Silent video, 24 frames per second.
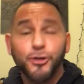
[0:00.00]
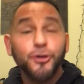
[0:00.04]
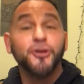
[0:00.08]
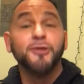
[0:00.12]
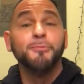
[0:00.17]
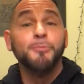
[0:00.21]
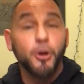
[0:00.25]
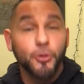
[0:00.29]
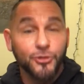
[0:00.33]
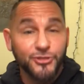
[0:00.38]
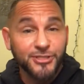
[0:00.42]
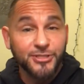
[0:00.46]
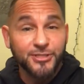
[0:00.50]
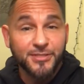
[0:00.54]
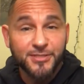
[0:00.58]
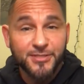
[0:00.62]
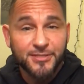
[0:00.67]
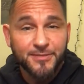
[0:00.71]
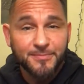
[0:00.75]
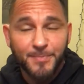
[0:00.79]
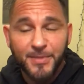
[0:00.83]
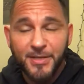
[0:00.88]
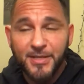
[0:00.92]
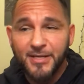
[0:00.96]
emotions
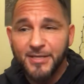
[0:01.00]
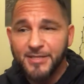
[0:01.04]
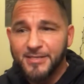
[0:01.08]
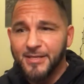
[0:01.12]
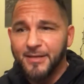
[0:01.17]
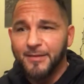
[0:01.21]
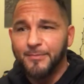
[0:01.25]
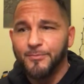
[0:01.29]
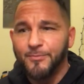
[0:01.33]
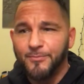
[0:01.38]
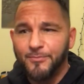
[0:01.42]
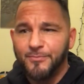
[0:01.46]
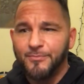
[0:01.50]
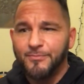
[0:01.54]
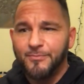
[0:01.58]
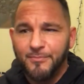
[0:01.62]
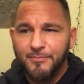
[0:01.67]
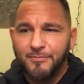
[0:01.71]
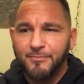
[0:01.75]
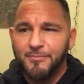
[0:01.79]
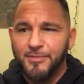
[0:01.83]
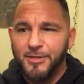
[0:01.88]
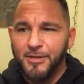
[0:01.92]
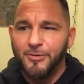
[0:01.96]
because I'm,
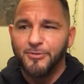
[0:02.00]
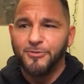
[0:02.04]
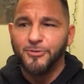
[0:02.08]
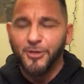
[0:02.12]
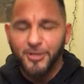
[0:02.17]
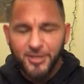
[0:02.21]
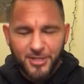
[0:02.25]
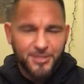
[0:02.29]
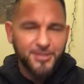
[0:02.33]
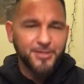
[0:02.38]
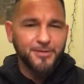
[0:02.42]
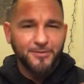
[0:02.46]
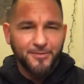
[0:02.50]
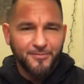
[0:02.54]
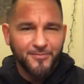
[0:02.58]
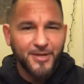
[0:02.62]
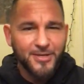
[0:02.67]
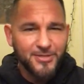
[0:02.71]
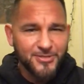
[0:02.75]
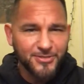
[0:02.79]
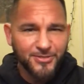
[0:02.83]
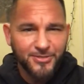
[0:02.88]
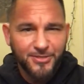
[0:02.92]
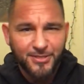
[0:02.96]
looking to
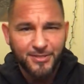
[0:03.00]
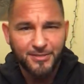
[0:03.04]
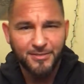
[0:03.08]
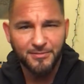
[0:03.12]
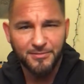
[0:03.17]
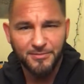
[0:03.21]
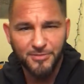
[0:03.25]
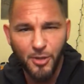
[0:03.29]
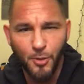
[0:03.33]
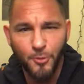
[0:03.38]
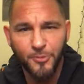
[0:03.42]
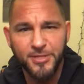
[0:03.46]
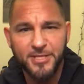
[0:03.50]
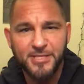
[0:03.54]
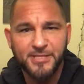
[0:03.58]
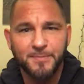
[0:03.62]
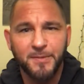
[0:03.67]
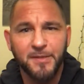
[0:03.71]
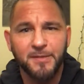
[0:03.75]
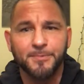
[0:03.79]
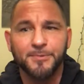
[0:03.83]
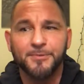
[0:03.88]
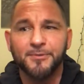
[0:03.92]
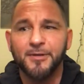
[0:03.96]
eventually know these
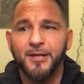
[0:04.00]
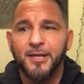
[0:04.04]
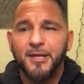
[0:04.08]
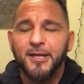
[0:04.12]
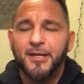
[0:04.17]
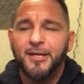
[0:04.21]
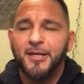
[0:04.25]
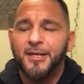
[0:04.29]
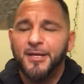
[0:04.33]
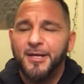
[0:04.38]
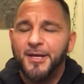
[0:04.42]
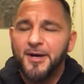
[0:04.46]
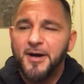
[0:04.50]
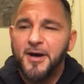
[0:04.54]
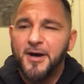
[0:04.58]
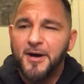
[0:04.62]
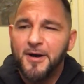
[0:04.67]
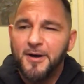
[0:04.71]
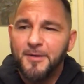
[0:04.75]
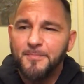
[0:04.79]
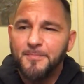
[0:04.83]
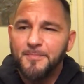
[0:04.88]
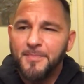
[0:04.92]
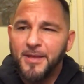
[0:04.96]
people
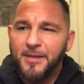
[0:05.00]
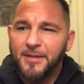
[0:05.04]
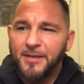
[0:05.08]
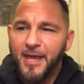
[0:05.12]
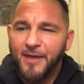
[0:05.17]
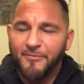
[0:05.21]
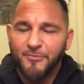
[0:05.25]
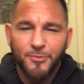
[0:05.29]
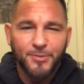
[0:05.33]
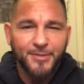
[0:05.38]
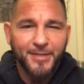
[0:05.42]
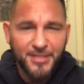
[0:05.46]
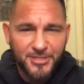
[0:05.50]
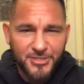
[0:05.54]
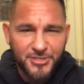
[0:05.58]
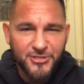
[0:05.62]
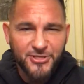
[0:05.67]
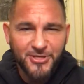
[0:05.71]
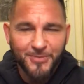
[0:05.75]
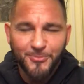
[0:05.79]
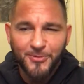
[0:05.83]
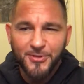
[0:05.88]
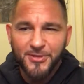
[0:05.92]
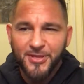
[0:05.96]
and have a
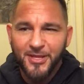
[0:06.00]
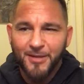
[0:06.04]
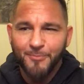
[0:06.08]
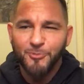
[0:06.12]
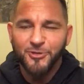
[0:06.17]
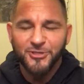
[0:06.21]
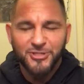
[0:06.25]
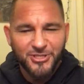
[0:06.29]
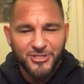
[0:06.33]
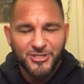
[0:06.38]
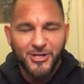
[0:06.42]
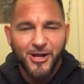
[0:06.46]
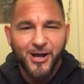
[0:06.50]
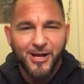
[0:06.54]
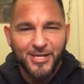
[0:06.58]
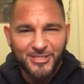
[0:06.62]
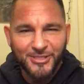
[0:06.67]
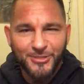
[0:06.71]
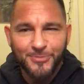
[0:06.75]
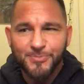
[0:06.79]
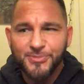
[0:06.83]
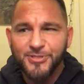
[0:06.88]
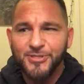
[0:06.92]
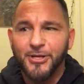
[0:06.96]
relationship with them, which is awesome.
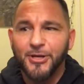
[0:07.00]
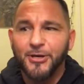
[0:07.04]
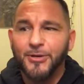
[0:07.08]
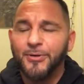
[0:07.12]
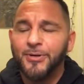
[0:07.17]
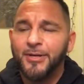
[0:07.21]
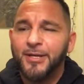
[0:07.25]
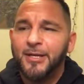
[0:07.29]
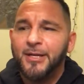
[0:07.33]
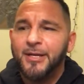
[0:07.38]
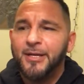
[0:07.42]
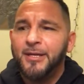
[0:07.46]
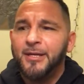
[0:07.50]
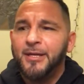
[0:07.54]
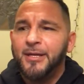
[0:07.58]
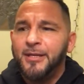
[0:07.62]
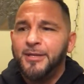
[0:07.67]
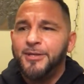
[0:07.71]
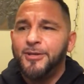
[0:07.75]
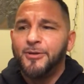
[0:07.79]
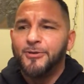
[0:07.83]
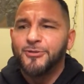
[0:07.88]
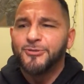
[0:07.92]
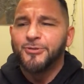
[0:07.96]
So,
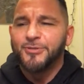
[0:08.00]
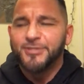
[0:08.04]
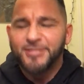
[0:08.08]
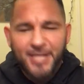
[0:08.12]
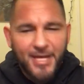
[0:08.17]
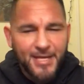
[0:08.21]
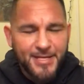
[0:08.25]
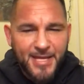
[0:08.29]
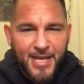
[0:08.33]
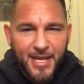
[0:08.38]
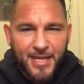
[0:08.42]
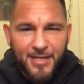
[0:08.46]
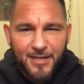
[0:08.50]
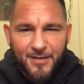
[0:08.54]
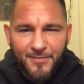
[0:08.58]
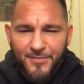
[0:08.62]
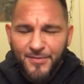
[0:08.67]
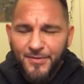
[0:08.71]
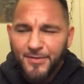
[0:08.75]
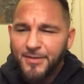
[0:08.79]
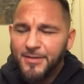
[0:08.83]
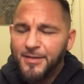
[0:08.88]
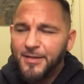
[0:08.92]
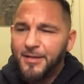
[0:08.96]
so it's not negative.
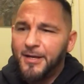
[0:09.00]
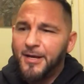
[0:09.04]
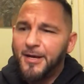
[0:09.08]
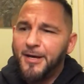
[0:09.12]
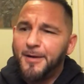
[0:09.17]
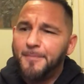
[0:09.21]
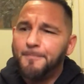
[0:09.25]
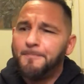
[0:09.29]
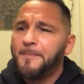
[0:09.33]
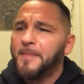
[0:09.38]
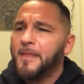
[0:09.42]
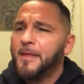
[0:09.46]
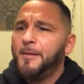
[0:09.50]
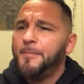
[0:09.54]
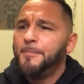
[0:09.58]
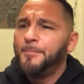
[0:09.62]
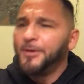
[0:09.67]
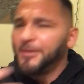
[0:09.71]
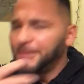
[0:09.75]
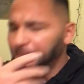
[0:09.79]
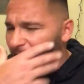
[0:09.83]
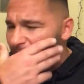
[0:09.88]
But